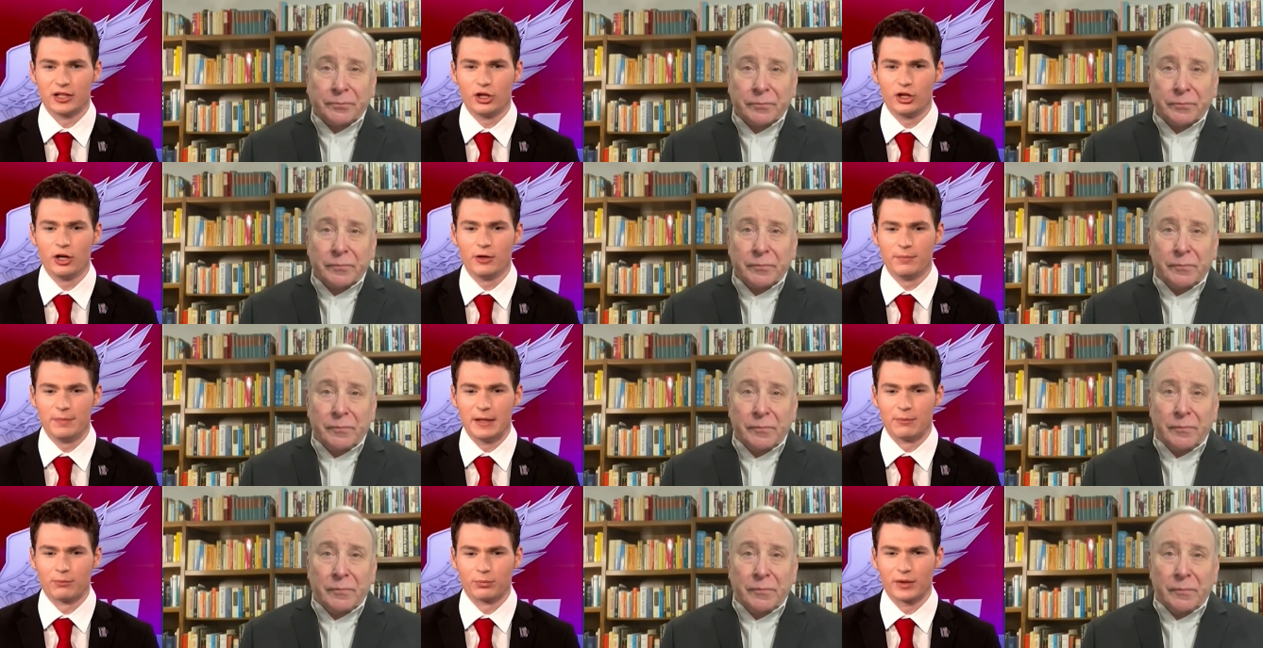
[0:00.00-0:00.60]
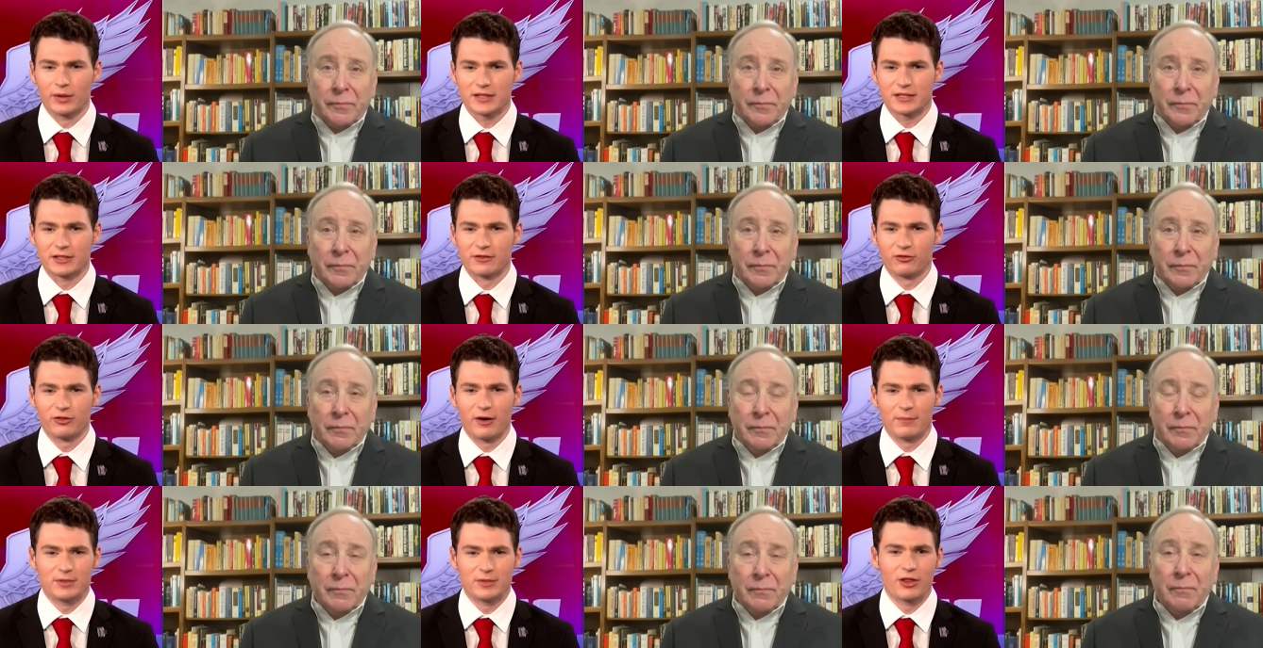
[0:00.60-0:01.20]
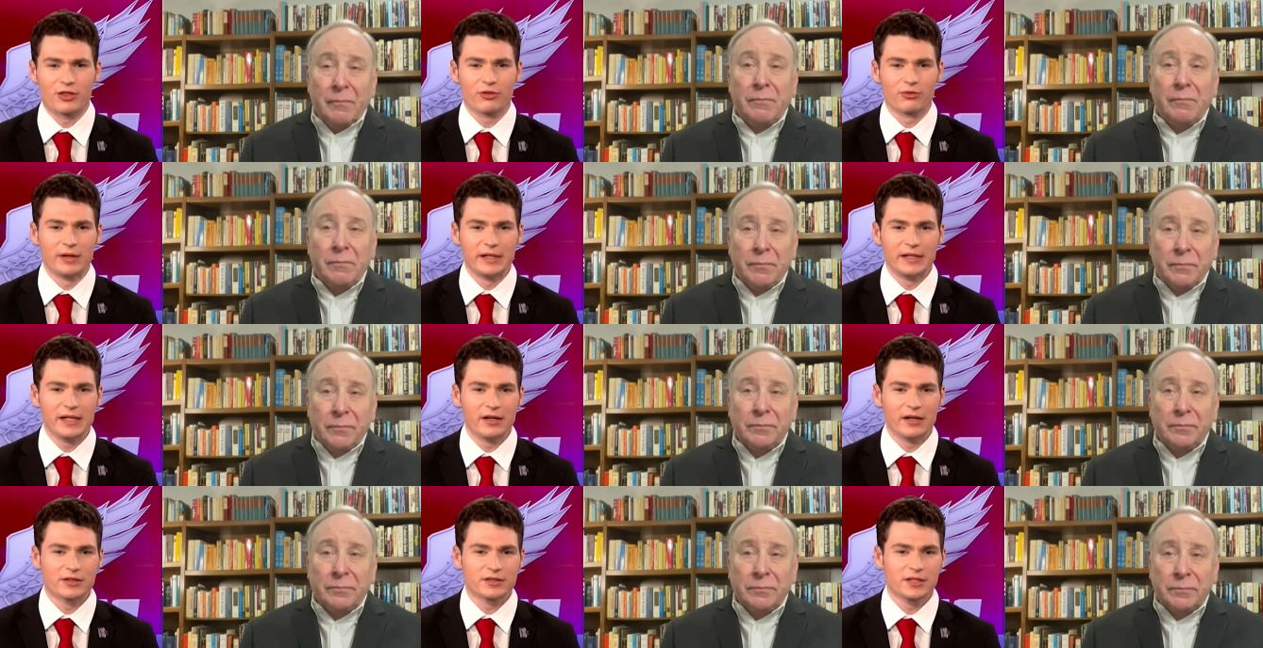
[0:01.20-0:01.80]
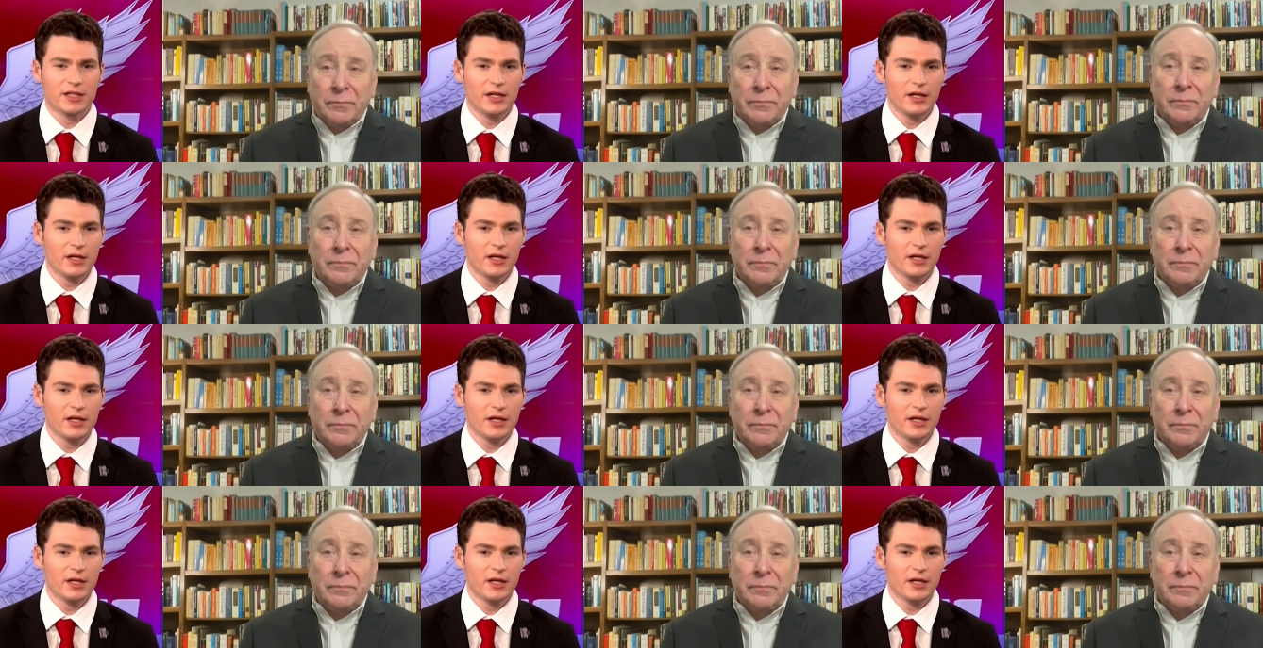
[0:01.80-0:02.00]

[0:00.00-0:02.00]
Speaker 1: could be imprisoned for up to three years.